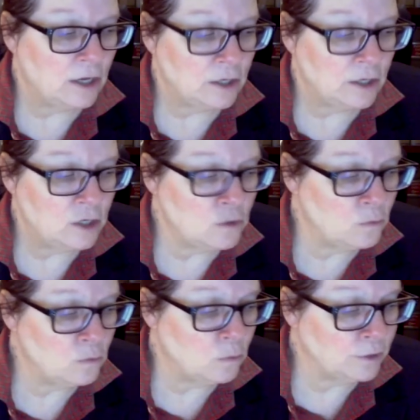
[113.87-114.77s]
You
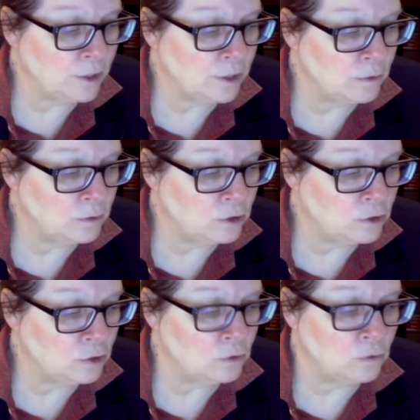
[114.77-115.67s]
will go
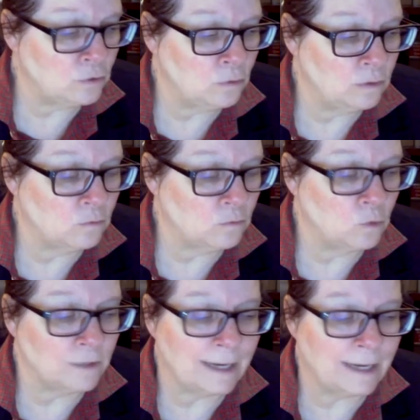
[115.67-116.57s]
to Rule
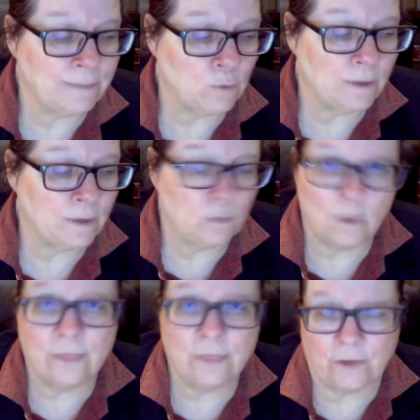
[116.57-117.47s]

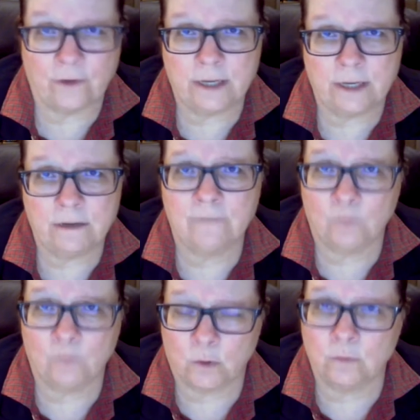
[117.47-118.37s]
9.130 of
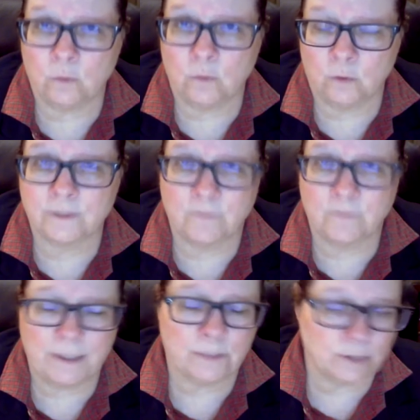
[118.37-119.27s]
Florida Rules of
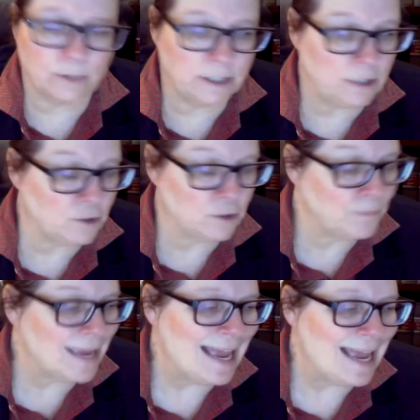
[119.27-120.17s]
Appellate Procedure.
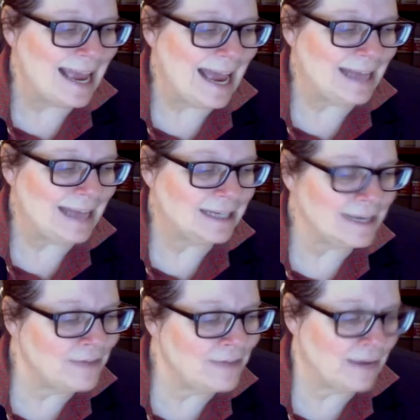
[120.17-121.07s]
And
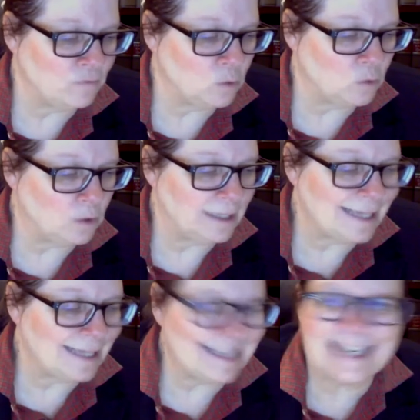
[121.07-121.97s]
in that rule,
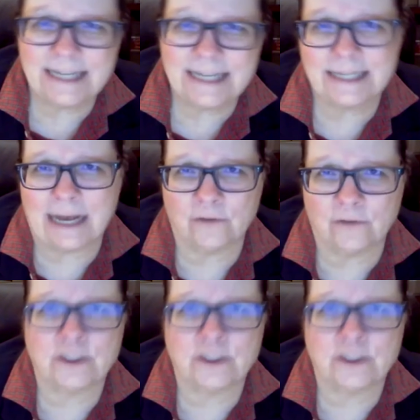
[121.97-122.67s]
it lays out the